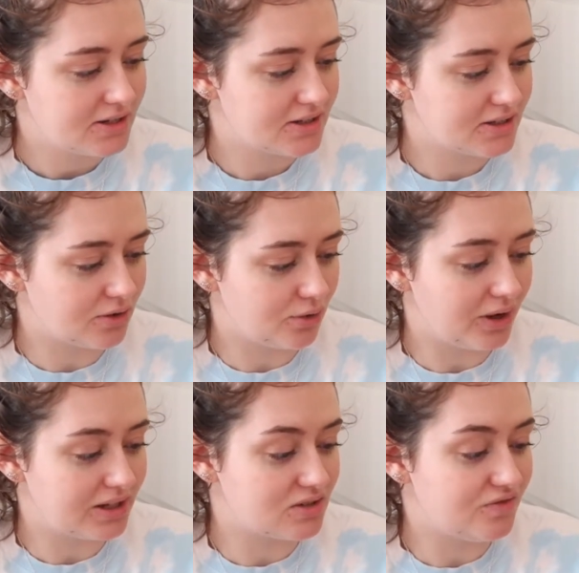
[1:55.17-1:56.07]
So
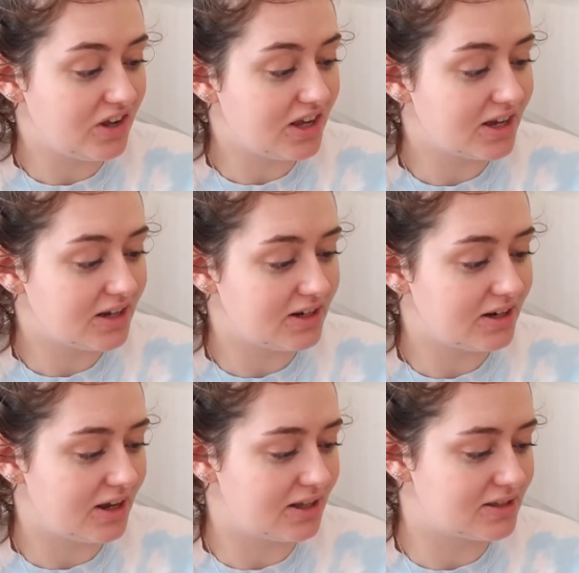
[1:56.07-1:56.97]
it's vegan,
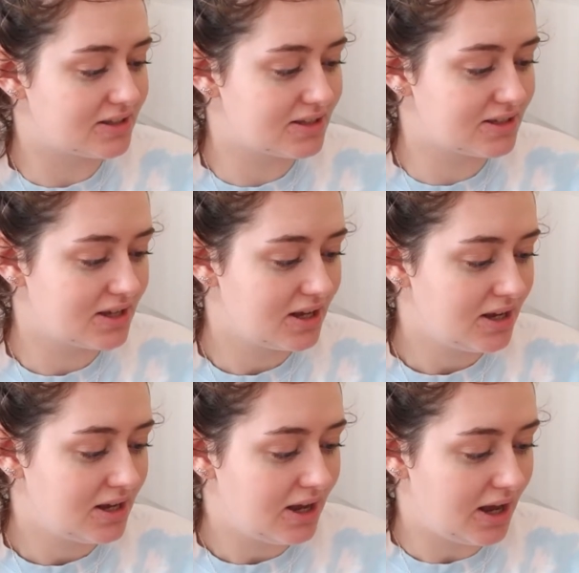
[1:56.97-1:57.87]
it's
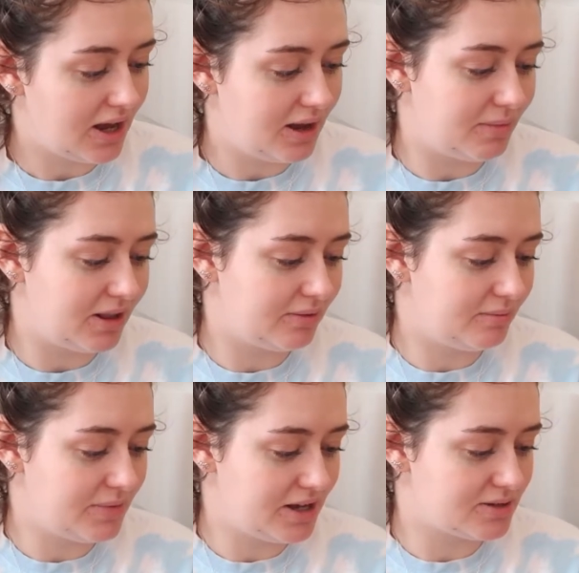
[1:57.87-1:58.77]

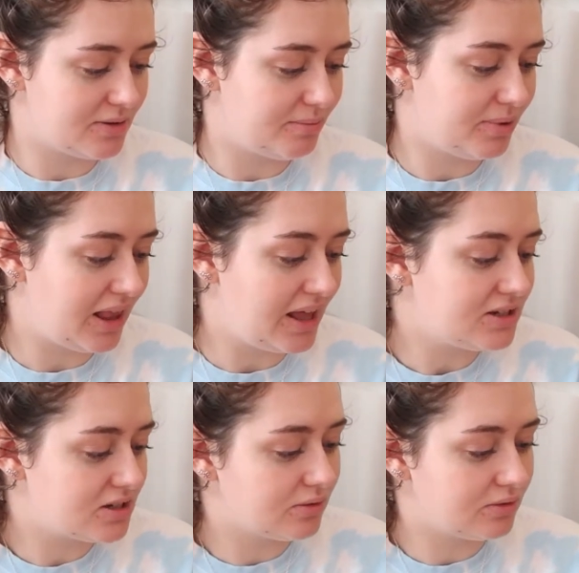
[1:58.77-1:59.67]
made with
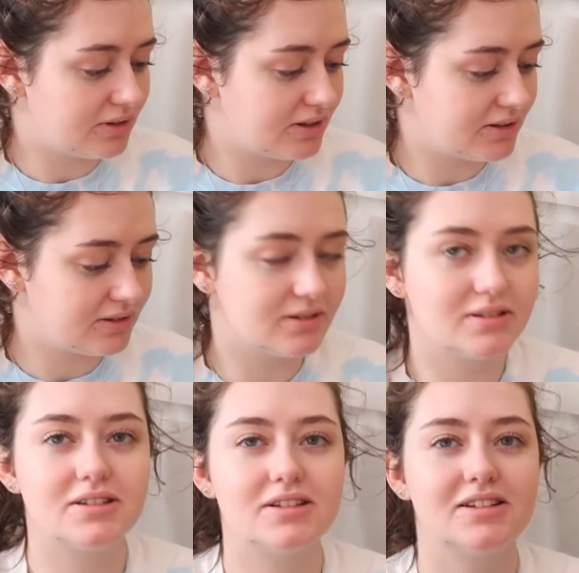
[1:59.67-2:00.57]
plant
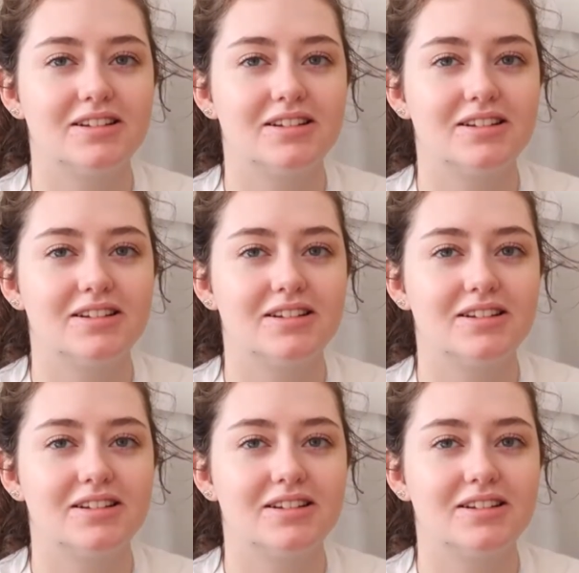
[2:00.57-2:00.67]
oils.